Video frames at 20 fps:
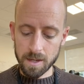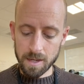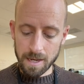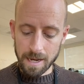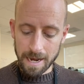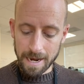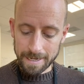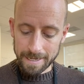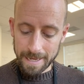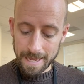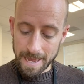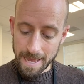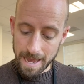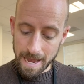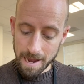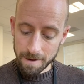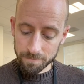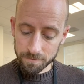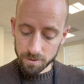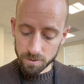I
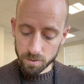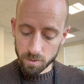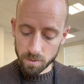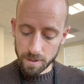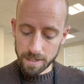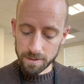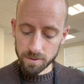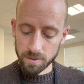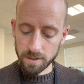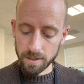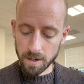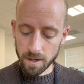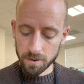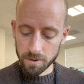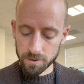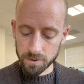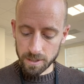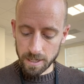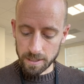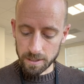have to do that to the
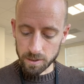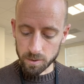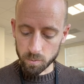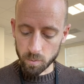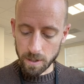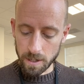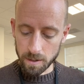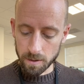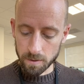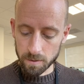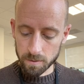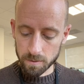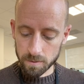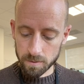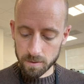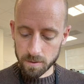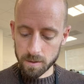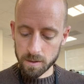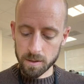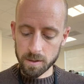other side as well.
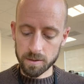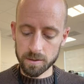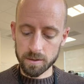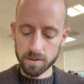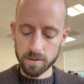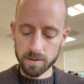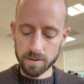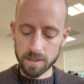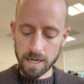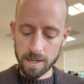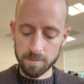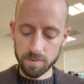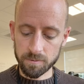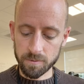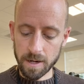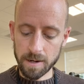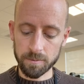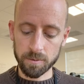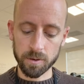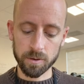So this is times
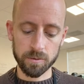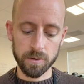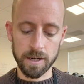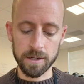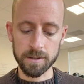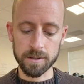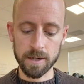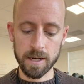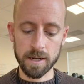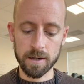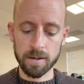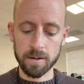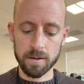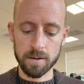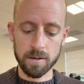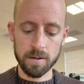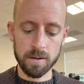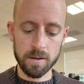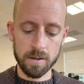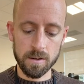5 on the right side.
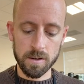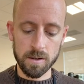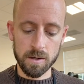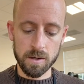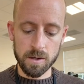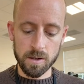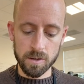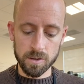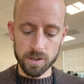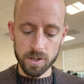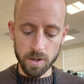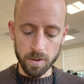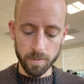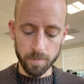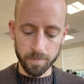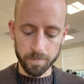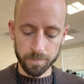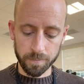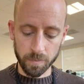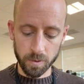So
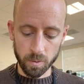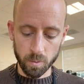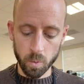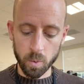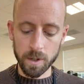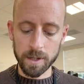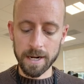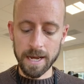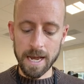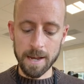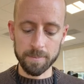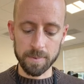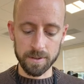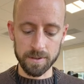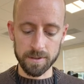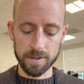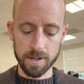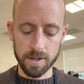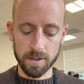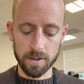what
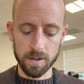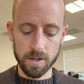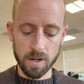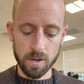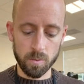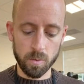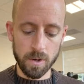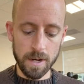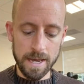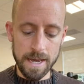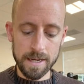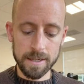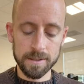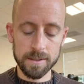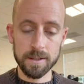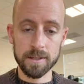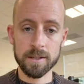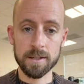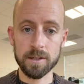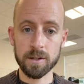happens there? Well, X
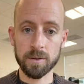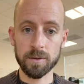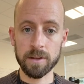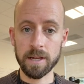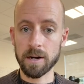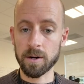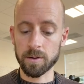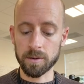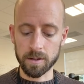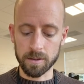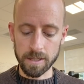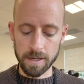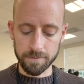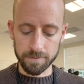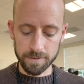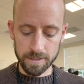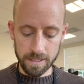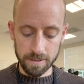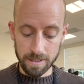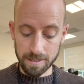is still there on the left
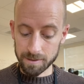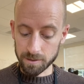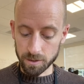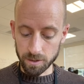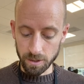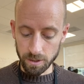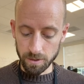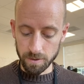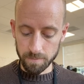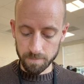side. That's good.